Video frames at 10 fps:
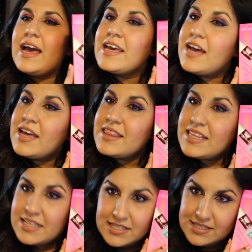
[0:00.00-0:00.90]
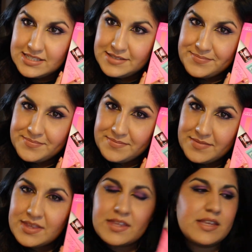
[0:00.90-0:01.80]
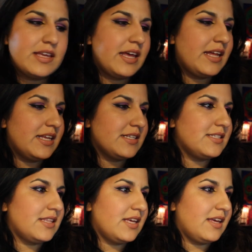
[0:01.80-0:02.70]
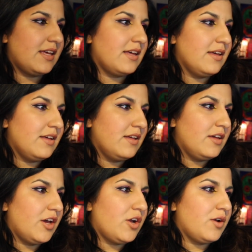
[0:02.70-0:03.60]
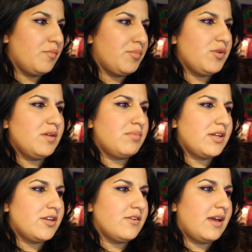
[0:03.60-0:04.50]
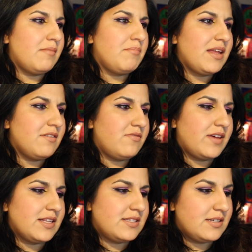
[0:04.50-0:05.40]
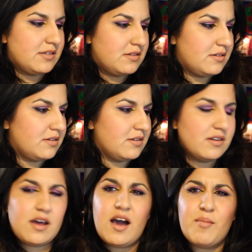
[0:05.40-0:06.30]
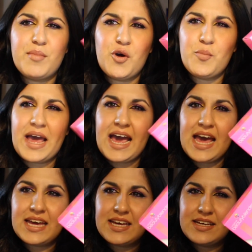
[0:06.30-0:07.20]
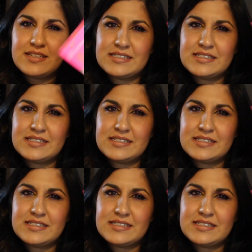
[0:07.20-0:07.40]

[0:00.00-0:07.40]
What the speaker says: I got this. It is the BEAUTYBLENDER and Benefit combo pack.